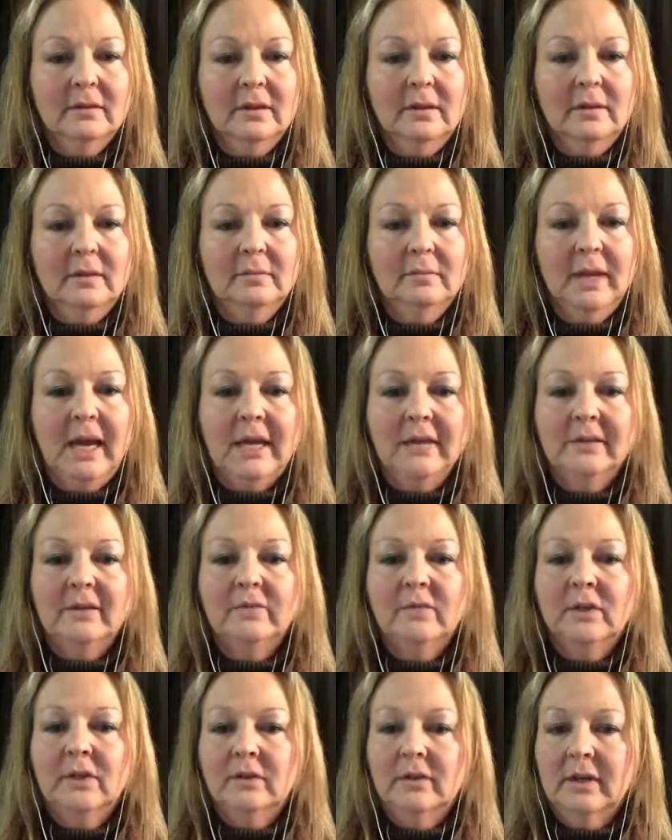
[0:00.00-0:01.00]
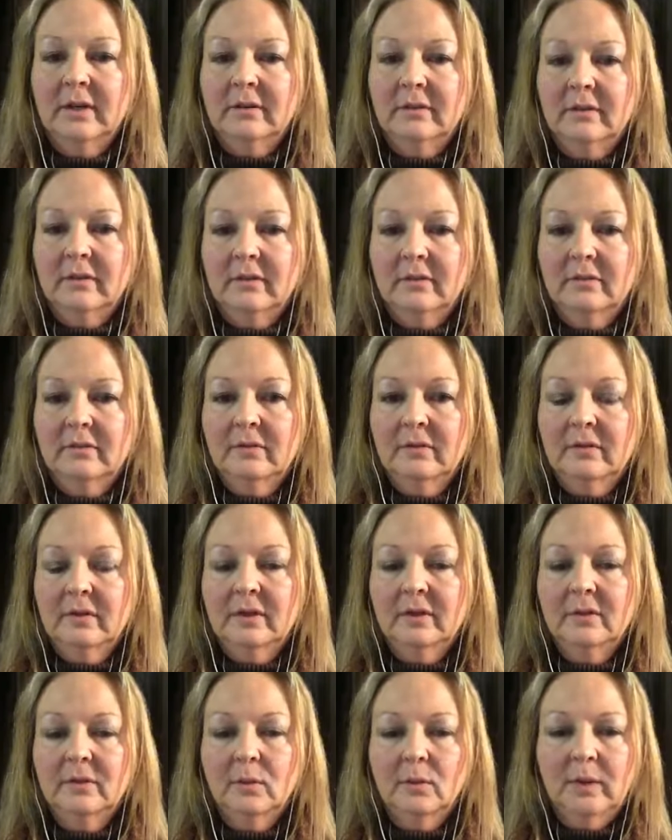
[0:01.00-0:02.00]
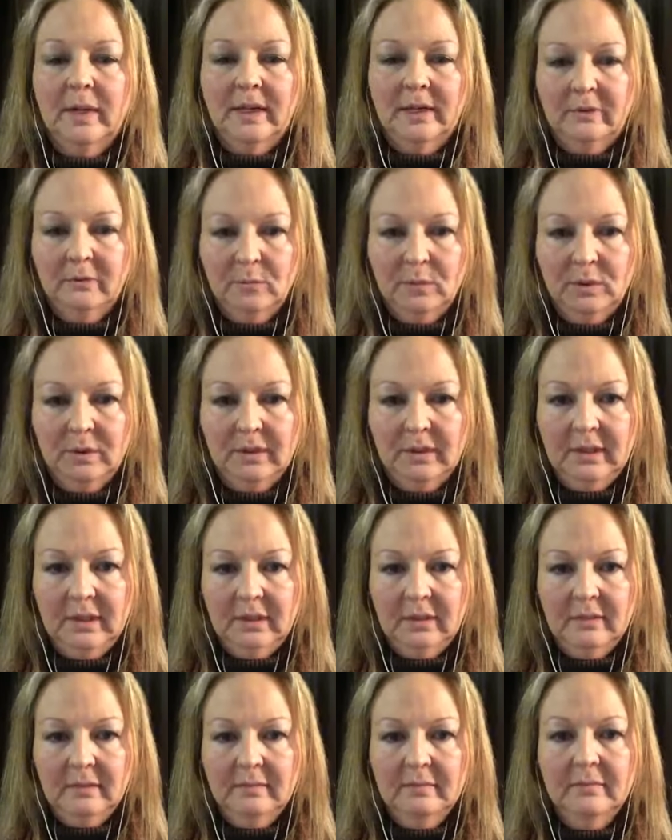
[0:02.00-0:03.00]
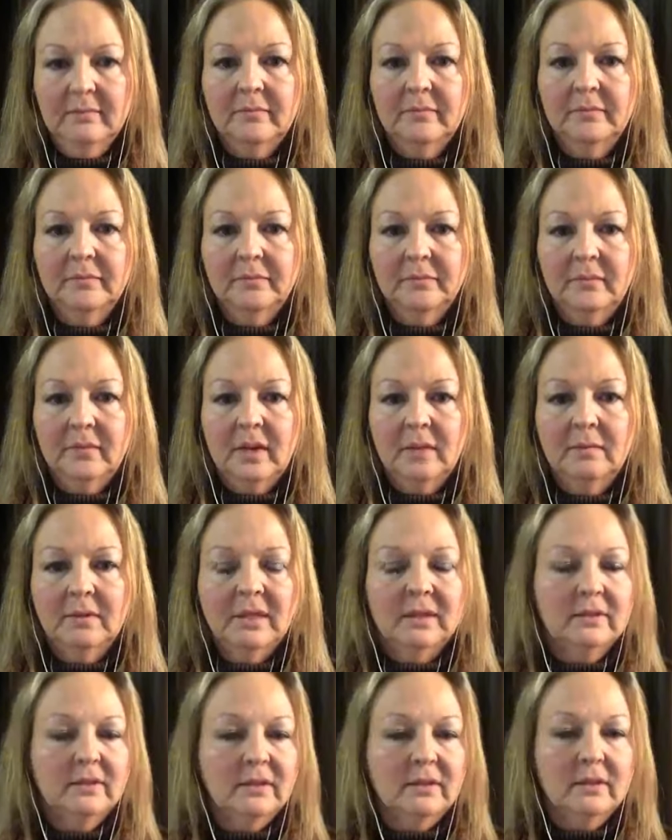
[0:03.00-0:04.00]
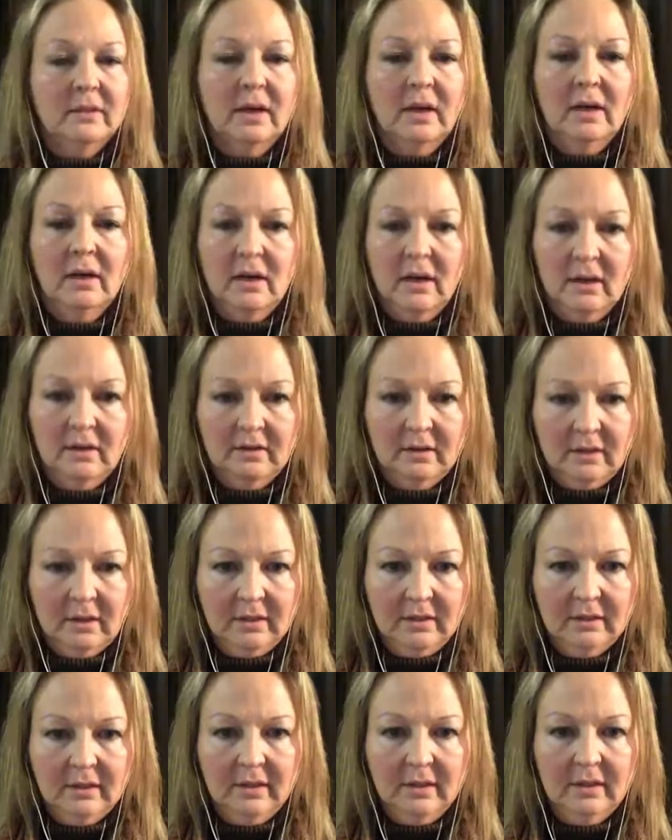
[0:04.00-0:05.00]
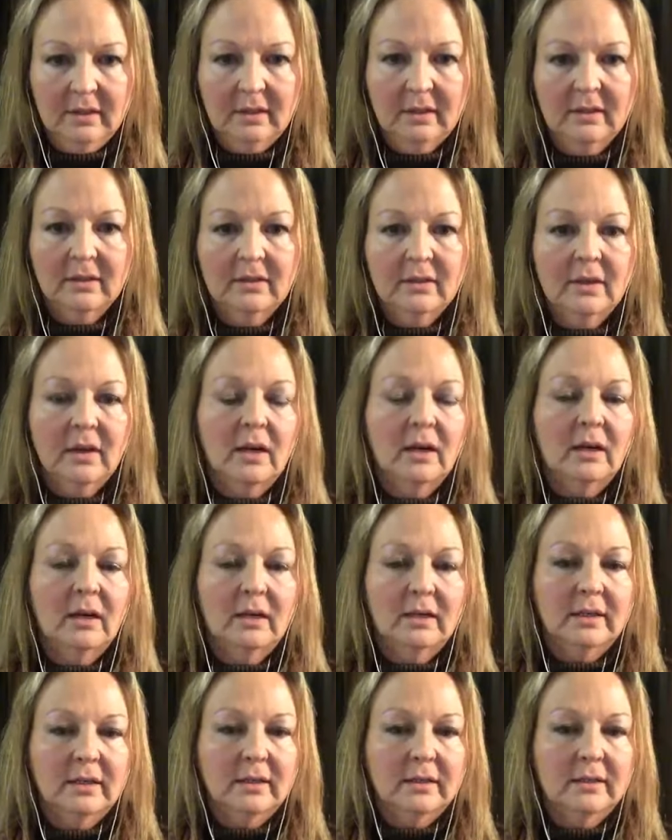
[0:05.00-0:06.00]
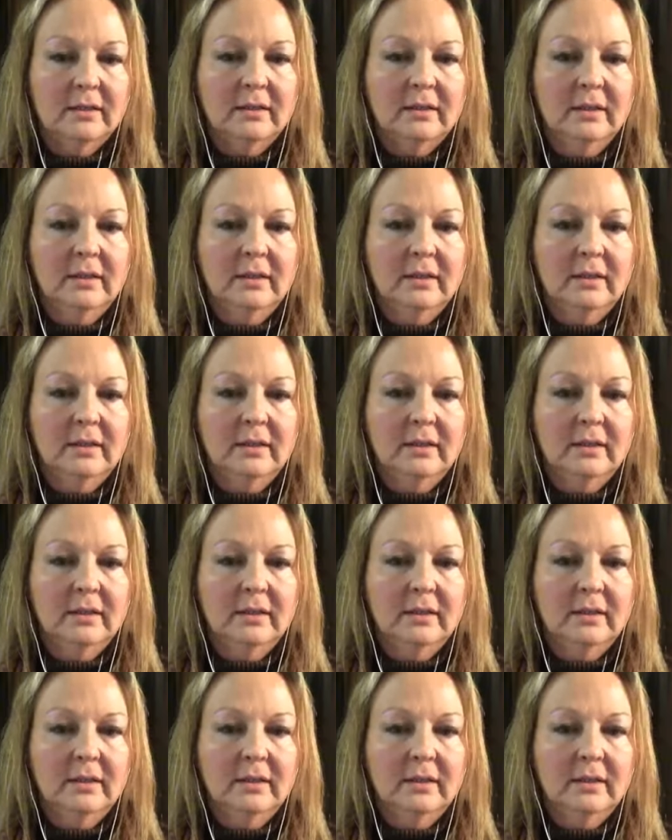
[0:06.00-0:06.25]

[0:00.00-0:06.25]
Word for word: Passive aggressive is a way of bullying because it's not authentic and it's not honest.